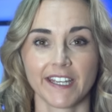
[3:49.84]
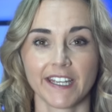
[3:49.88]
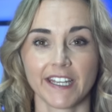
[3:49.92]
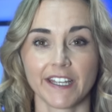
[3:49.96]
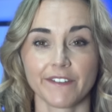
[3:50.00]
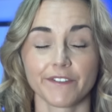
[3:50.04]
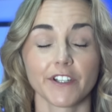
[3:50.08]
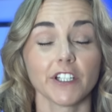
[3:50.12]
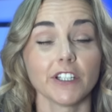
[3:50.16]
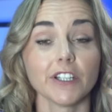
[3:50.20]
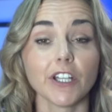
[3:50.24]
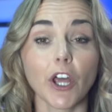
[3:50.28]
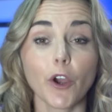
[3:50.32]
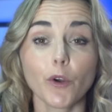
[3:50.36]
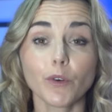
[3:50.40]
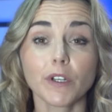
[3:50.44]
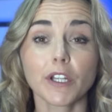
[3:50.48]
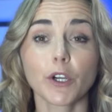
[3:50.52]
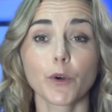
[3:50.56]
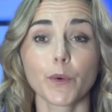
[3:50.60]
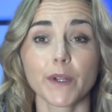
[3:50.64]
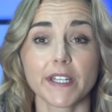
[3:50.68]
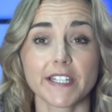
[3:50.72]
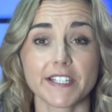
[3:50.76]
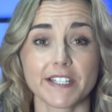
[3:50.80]
The low
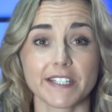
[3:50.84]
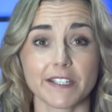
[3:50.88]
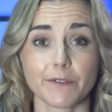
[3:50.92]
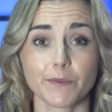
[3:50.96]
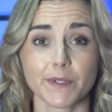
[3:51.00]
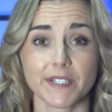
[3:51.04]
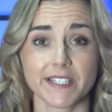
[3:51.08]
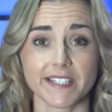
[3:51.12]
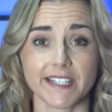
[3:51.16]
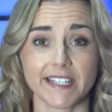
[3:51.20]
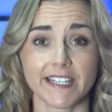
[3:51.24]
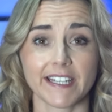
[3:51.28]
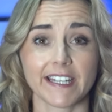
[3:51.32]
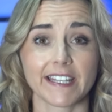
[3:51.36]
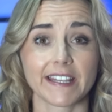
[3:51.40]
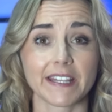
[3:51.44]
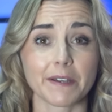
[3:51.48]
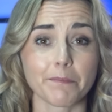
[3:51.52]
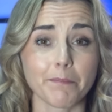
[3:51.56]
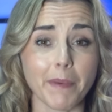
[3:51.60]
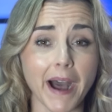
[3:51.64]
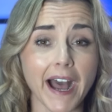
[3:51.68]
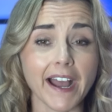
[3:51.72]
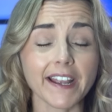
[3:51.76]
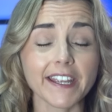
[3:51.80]
liquidity we're seeing in the
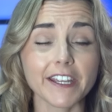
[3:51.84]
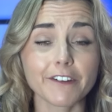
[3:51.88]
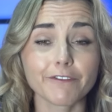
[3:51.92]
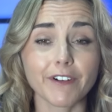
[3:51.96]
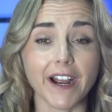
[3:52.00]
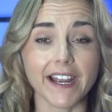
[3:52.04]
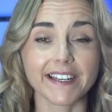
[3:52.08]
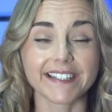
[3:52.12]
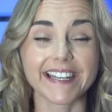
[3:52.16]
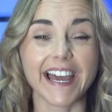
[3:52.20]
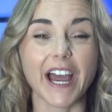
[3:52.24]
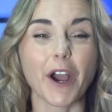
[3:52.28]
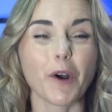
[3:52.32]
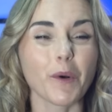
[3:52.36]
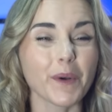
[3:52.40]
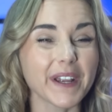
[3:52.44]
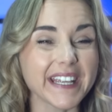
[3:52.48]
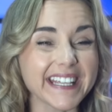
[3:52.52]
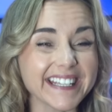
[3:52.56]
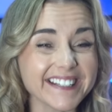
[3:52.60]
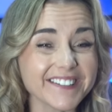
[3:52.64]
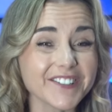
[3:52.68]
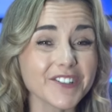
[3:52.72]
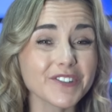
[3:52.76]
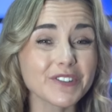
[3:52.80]
market right now
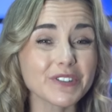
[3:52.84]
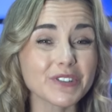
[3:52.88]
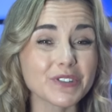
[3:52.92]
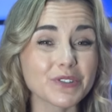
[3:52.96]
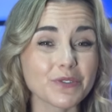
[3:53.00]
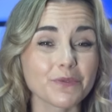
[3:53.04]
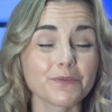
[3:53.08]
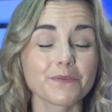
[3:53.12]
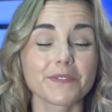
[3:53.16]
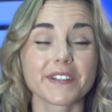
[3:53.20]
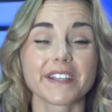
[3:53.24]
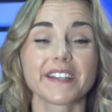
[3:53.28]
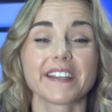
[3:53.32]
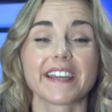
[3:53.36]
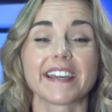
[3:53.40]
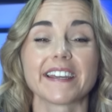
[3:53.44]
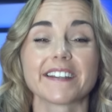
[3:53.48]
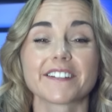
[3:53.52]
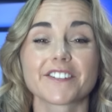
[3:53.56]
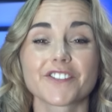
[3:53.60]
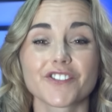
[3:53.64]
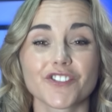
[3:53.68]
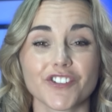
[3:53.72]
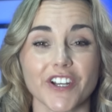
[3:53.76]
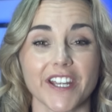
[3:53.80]
isn't something
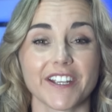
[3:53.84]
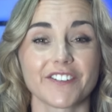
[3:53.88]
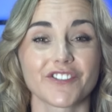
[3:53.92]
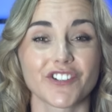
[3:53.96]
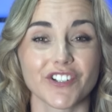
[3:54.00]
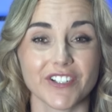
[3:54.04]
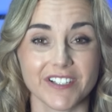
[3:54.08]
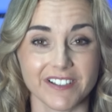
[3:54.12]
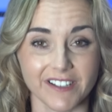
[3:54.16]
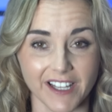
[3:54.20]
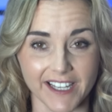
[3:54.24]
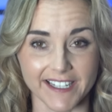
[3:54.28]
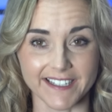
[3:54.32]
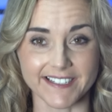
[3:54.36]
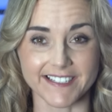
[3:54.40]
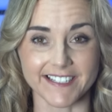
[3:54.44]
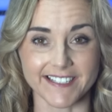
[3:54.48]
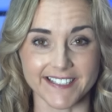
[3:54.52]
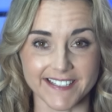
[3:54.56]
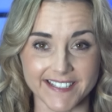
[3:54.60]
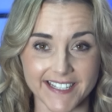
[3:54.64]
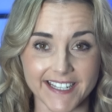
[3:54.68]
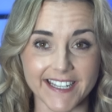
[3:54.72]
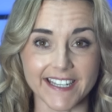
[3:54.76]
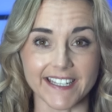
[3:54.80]
exchanges like to
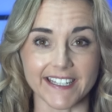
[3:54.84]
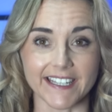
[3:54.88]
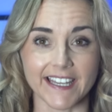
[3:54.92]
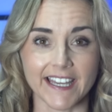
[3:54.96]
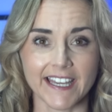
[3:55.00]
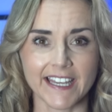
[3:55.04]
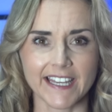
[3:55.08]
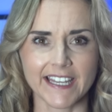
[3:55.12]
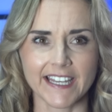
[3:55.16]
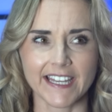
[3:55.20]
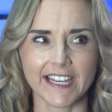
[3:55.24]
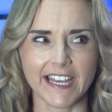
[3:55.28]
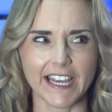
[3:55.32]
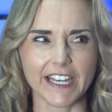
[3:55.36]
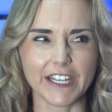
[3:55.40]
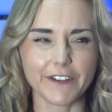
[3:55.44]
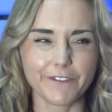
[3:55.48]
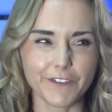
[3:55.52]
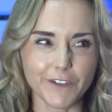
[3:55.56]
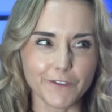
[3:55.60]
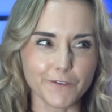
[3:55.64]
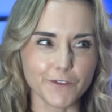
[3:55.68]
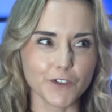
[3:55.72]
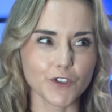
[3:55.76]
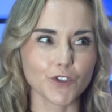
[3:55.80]
see. And if
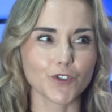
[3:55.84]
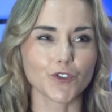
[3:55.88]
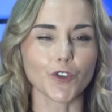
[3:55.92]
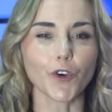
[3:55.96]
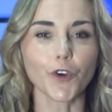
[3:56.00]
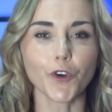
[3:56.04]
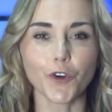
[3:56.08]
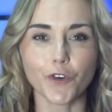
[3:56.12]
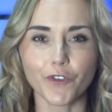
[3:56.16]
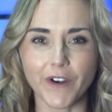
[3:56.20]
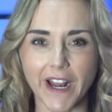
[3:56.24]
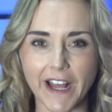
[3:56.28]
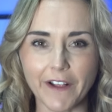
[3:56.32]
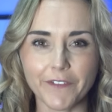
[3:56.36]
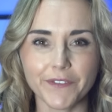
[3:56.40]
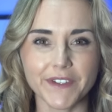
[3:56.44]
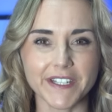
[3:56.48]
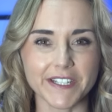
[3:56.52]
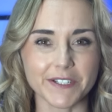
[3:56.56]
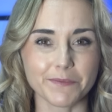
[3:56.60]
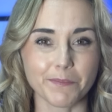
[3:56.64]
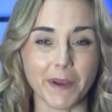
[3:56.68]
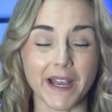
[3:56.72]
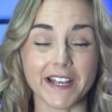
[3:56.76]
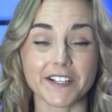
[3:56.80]
you've stuck around
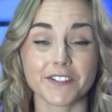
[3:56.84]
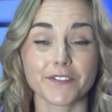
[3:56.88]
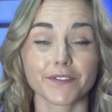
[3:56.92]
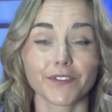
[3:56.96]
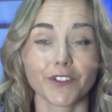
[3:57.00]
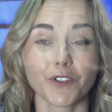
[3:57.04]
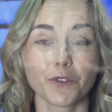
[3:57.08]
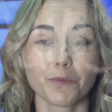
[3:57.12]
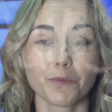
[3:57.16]
these past few